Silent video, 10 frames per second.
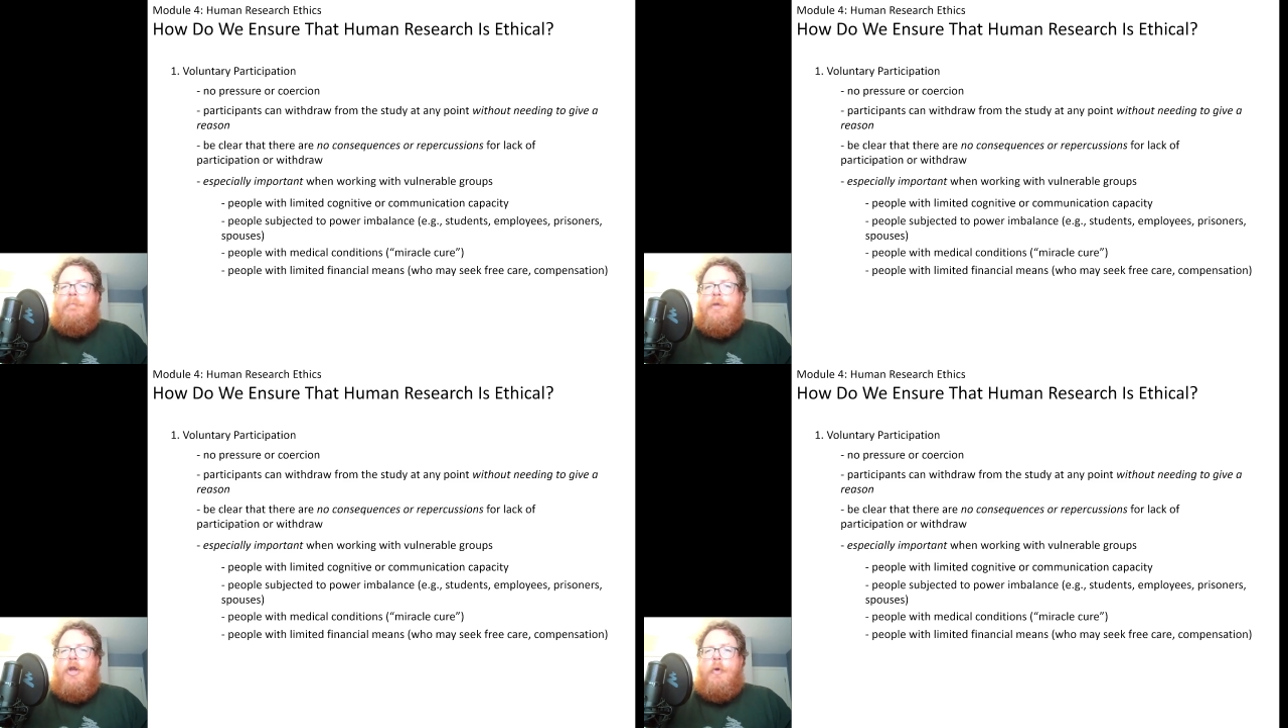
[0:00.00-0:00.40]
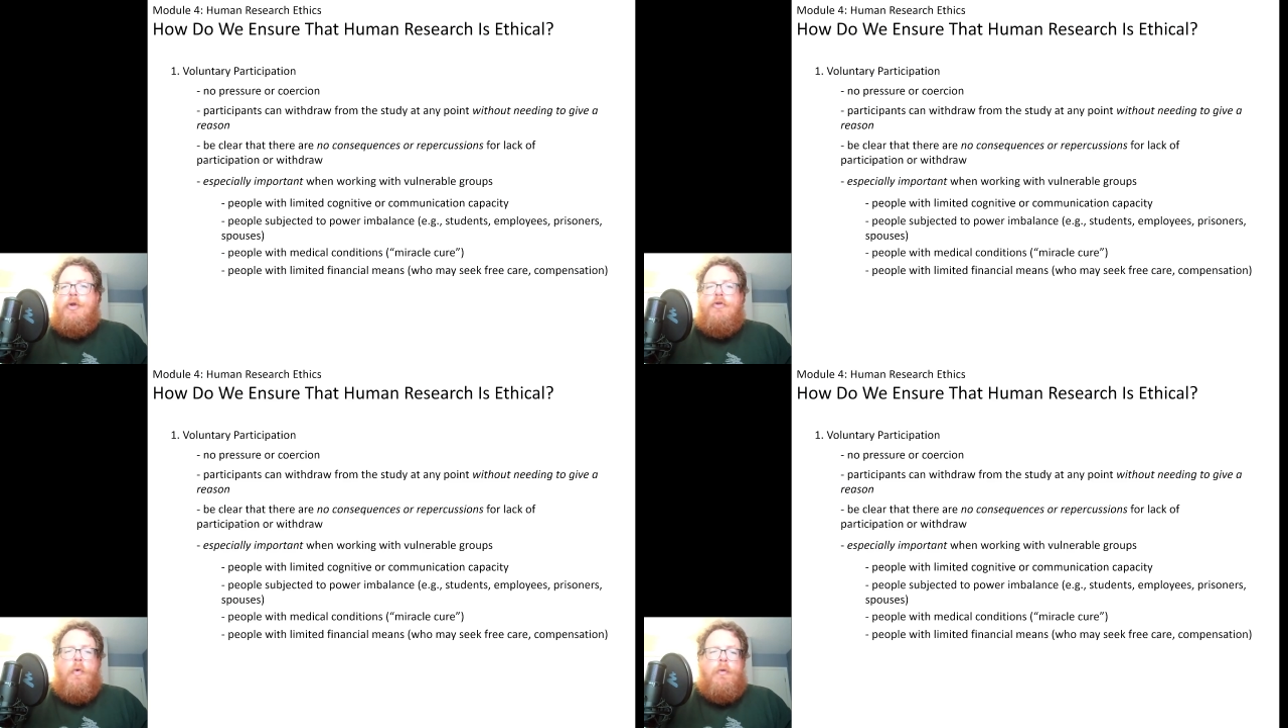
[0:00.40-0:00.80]
you
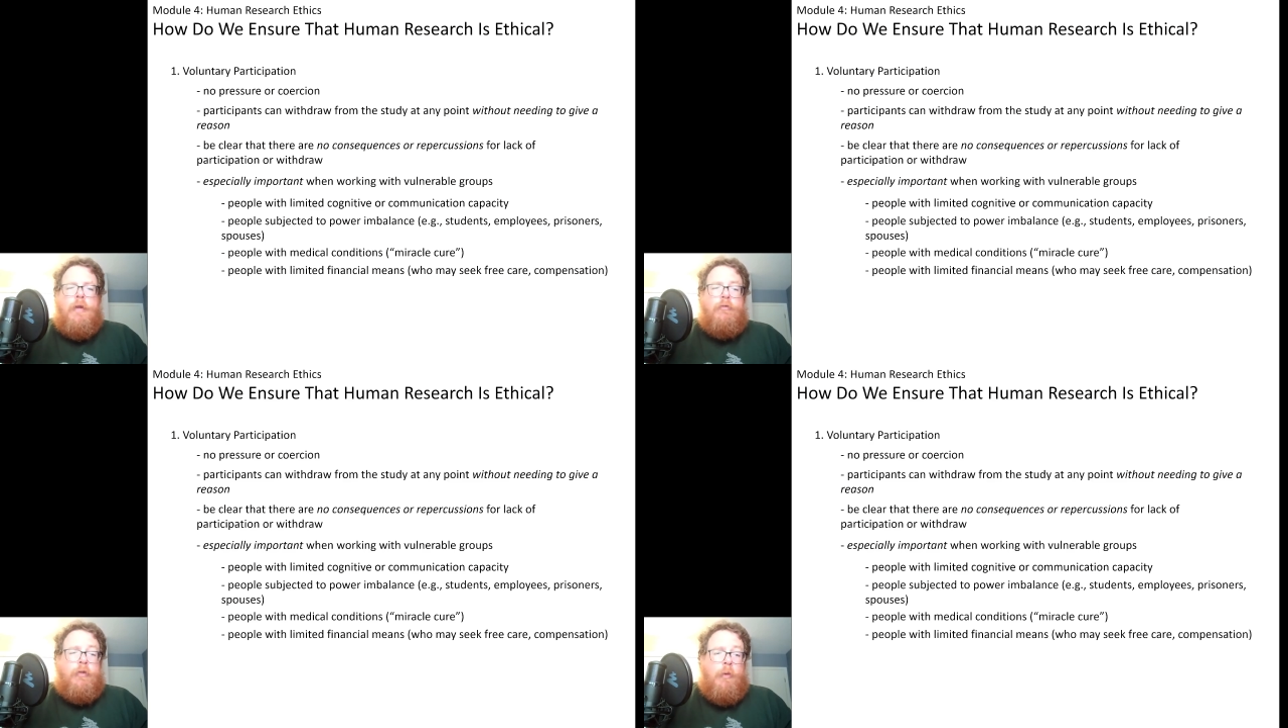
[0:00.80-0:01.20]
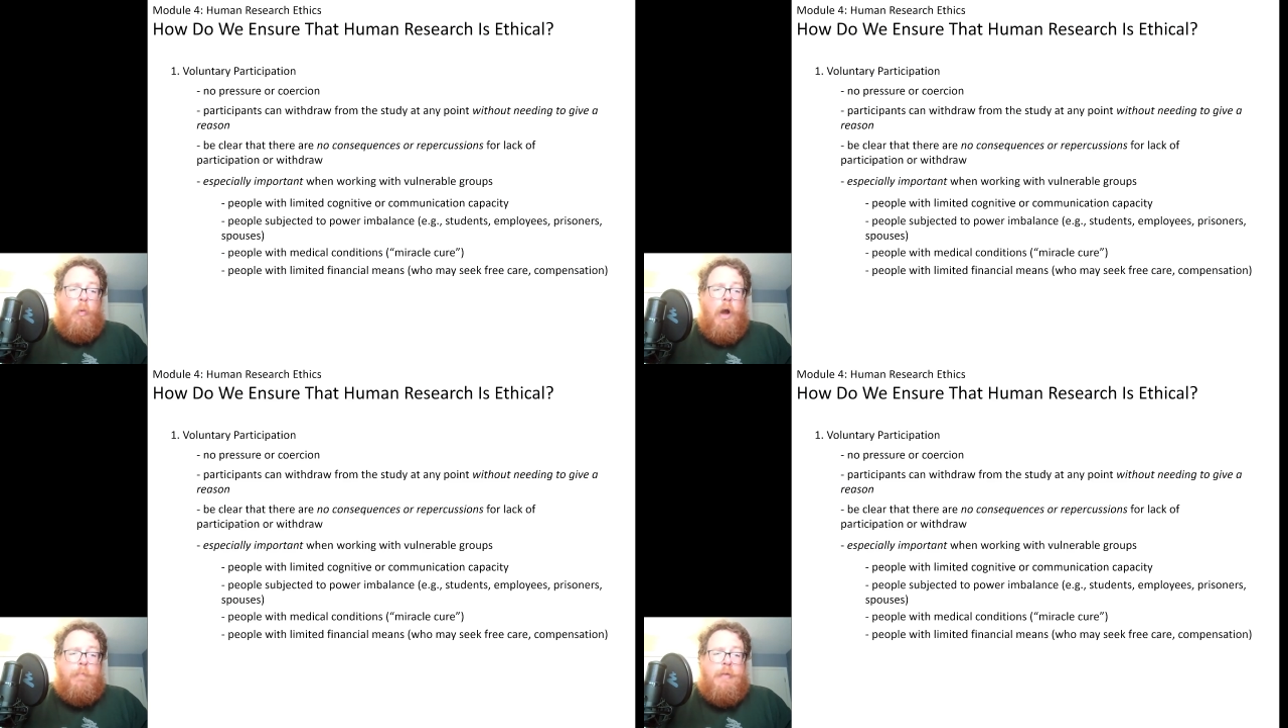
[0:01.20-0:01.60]
don't necessarily
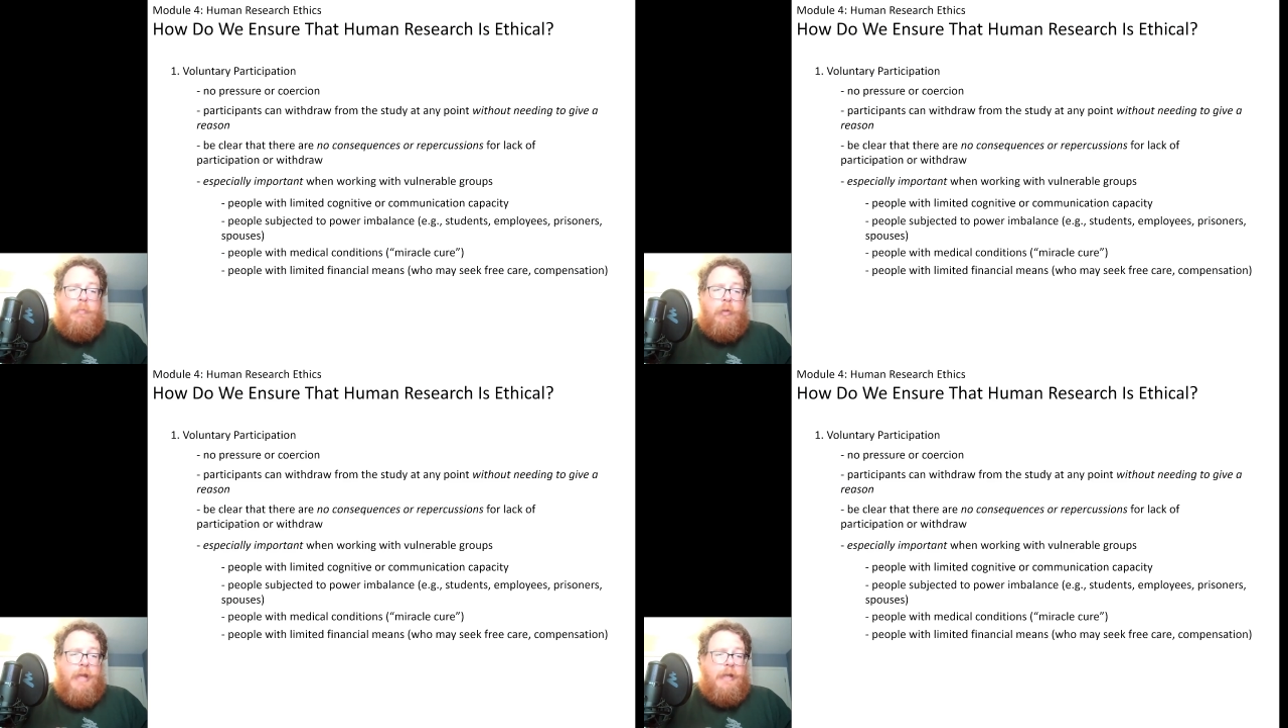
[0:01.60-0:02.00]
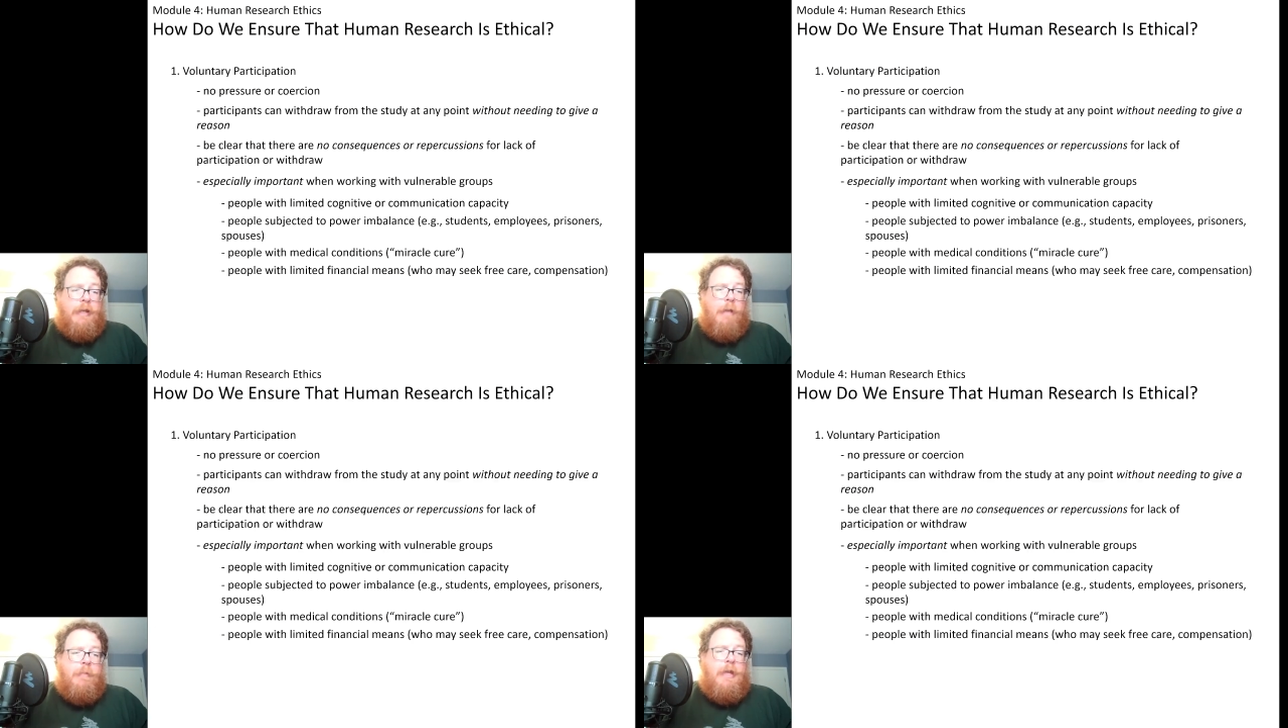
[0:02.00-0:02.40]
want people again
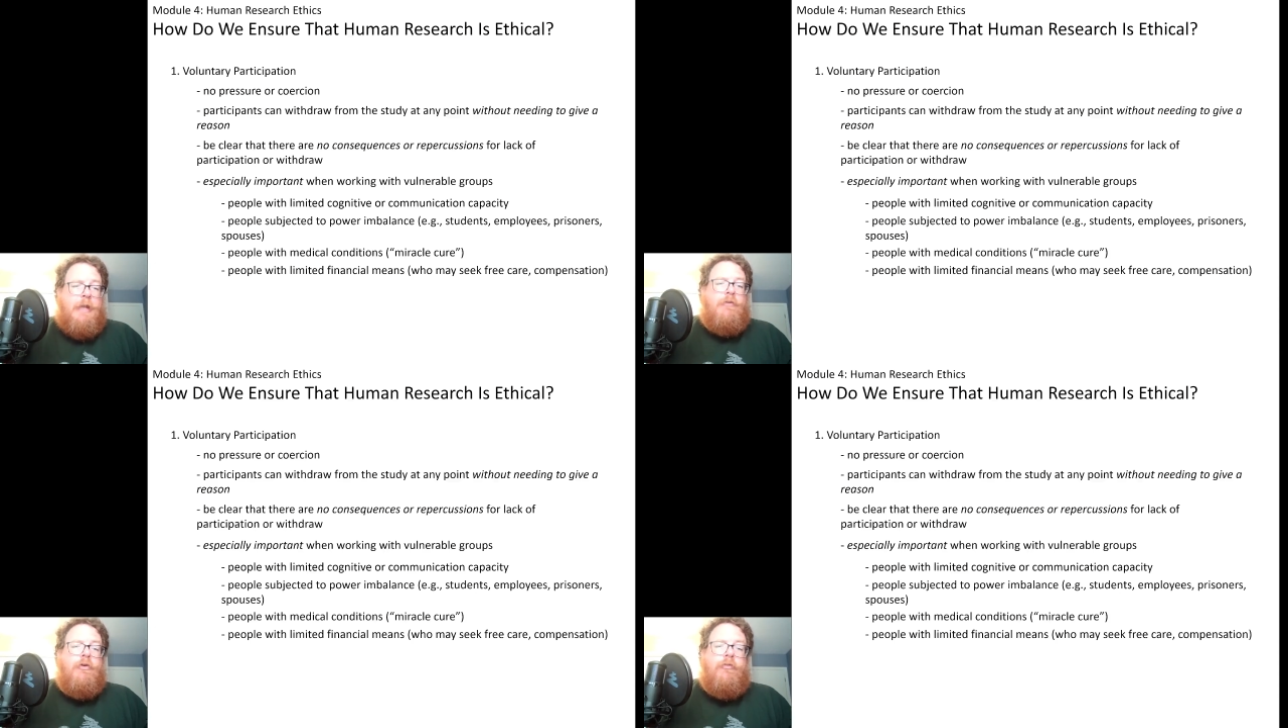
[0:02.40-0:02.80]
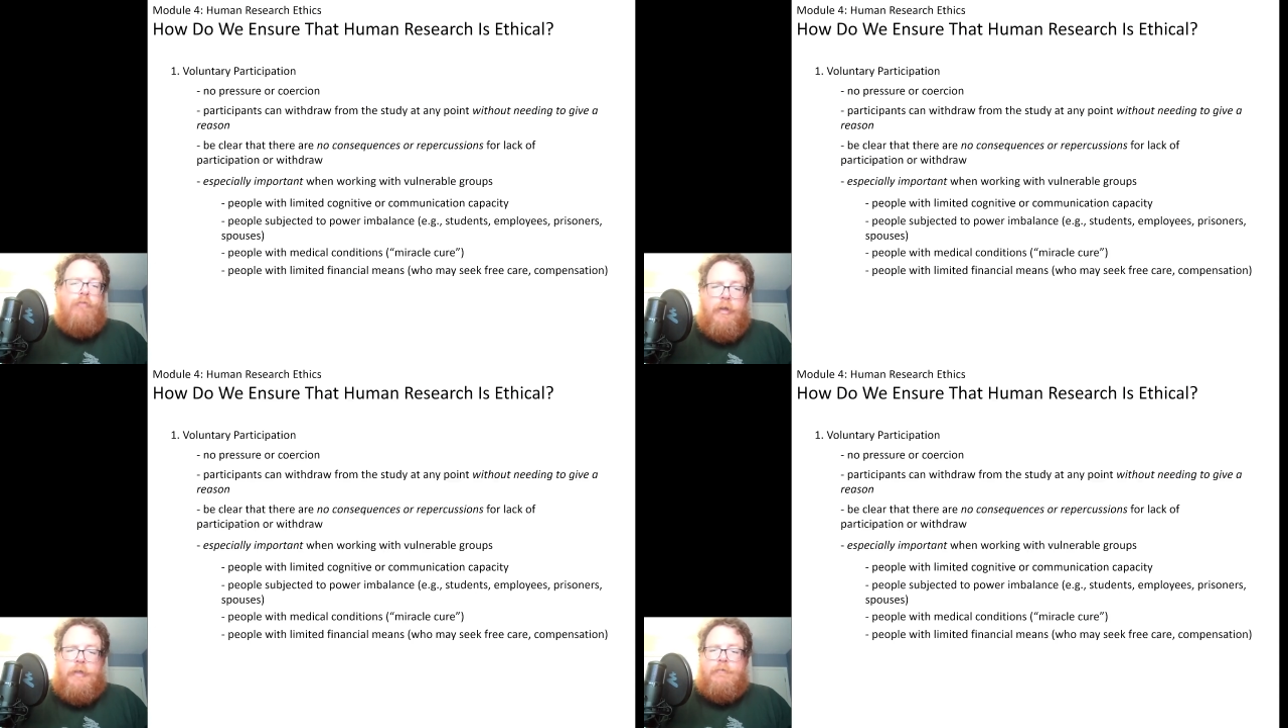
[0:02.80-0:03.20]
coming into your
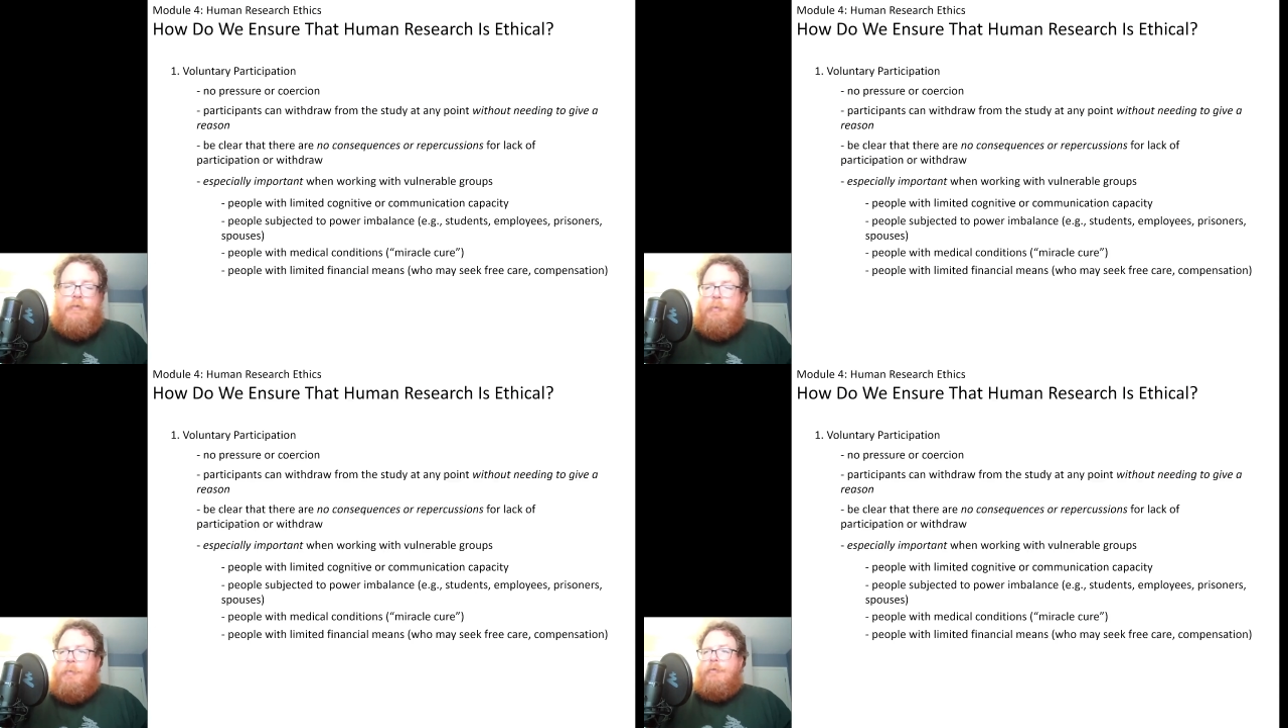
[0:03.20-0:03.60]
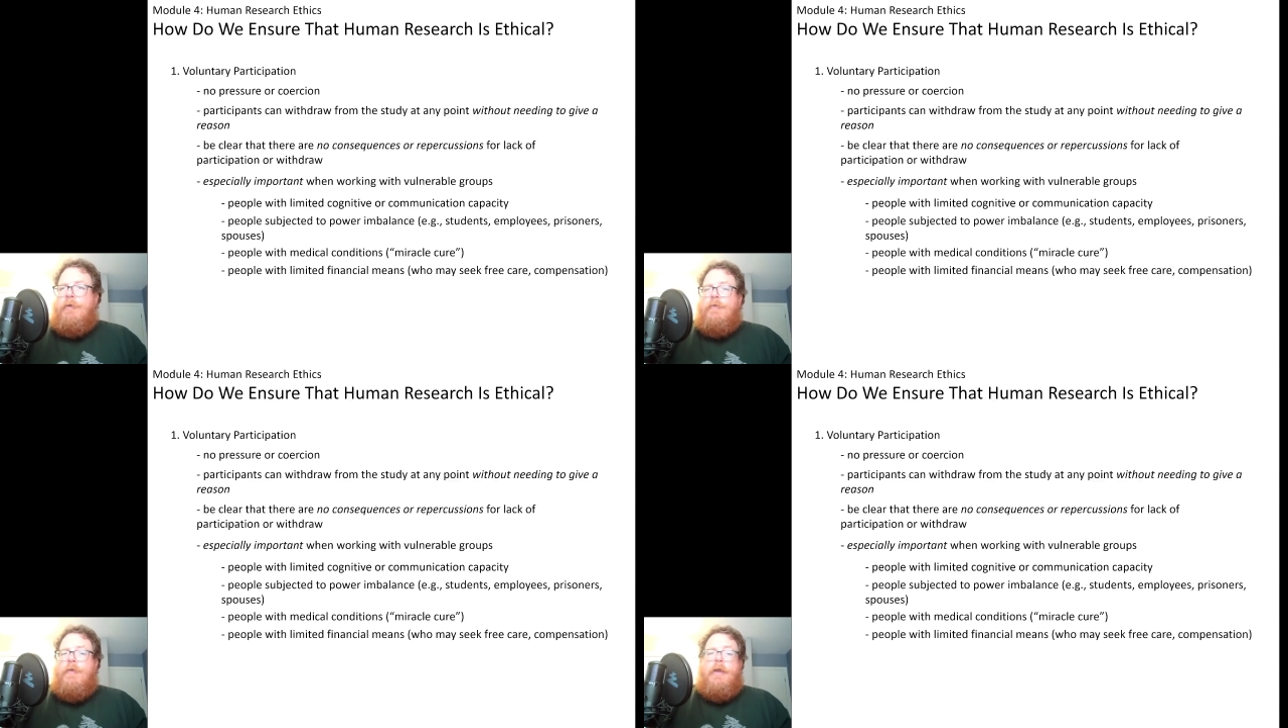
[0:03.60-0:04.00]
study simply because they
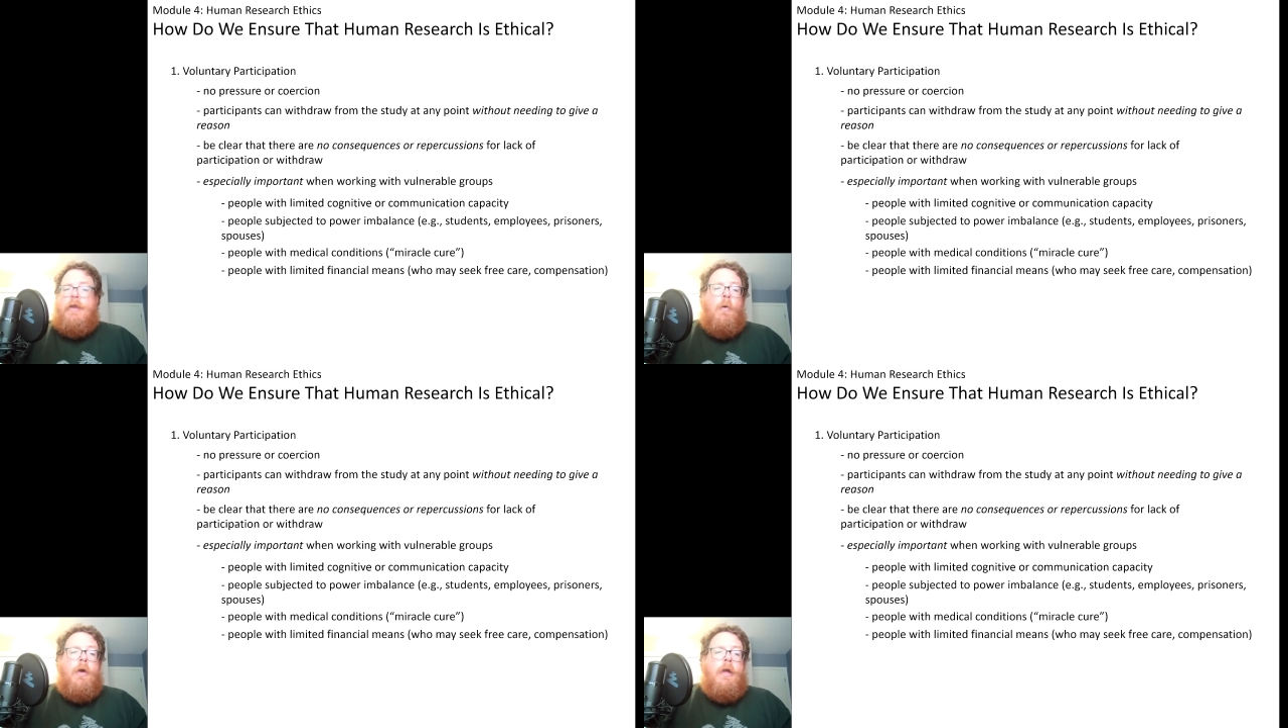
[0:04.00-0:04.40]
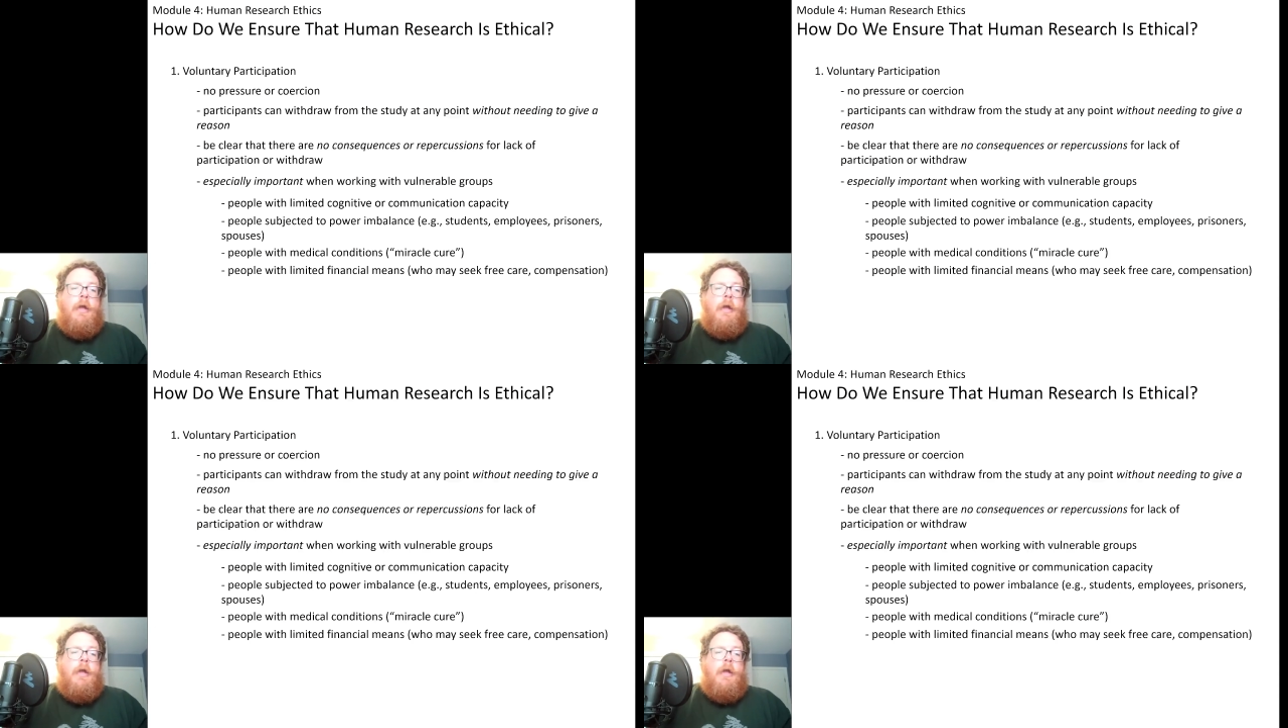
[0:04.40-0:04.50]
think, oh,